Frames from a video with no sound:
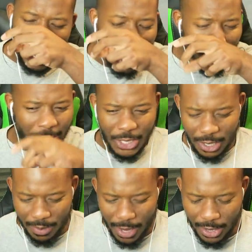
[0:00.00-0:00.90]
I almost
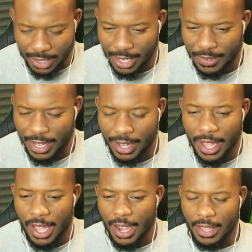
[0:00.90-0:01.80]
choked on my own self there.
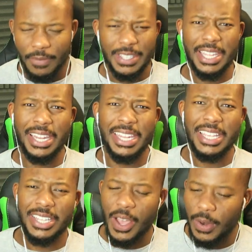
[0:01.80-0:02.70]
All right, the facility
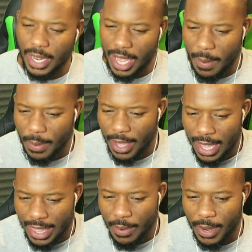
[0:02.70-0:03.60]
is loading up.
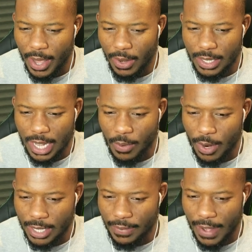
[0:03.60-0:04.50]
There we go. Looks like
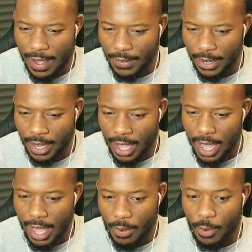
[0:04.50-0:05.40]
we're a survivor.
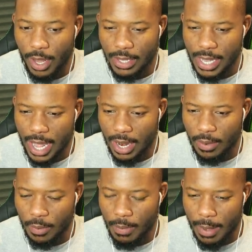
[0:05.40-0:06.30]
Uh, and we're
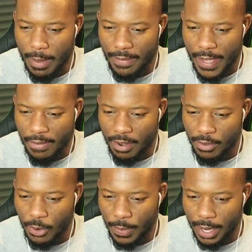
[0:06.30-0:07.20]
inside my, my favorite
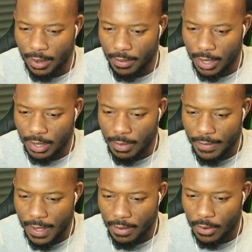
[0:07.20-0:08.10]
room here. This is my
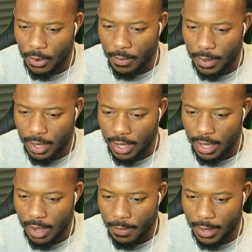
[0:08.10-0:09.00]
favorite room.
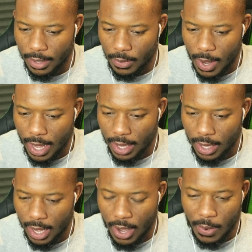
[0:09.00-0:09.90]
Yep, because why?
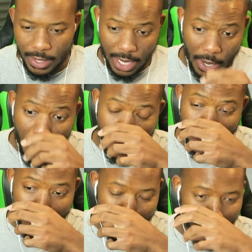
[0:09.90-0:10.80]
I always get caught
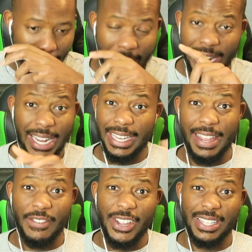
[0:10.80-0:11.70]
here and I can
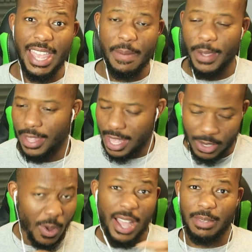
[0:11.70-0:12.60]
never escape here.
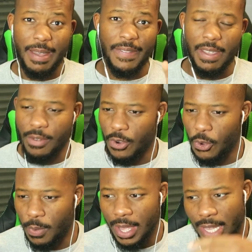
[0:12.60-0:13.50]
That's why it's my favorite
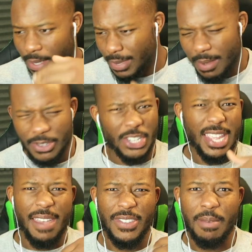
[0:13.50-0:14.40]
room. Sometimes you
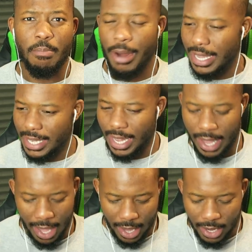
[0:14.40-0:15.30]
just have to embrace
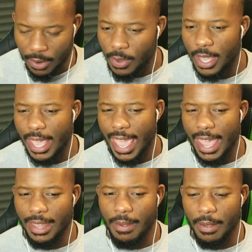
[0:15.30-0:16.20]
it. You know, when you
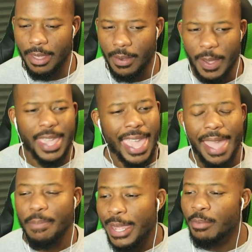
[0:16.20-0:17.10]
can't, you, you
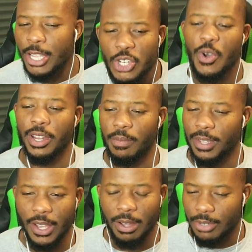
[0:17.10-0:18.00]
can't beat them, you join them.
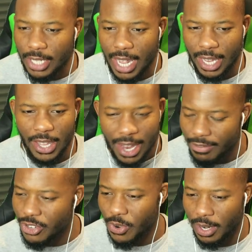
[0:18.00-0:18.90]
No, I'm just kidding. You
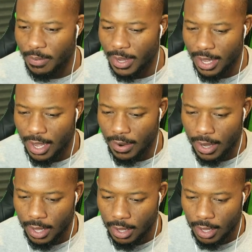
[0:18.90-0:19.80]
never join them. All
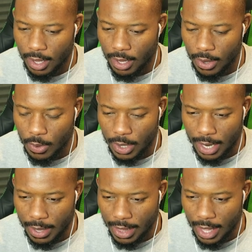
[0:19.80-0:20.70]
right. Oh,
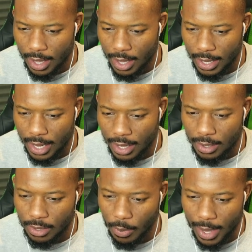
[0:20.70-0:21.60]
did I get that? I
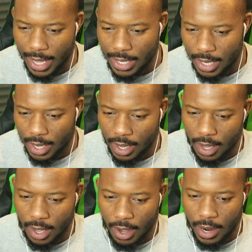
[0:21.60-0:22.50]
did. Sweet.
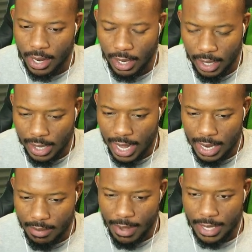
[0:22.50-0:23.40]
All right. Luckily, I
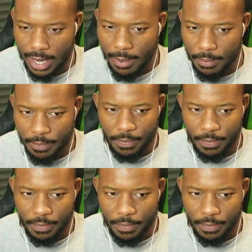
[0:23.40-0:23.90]
didn't mess up.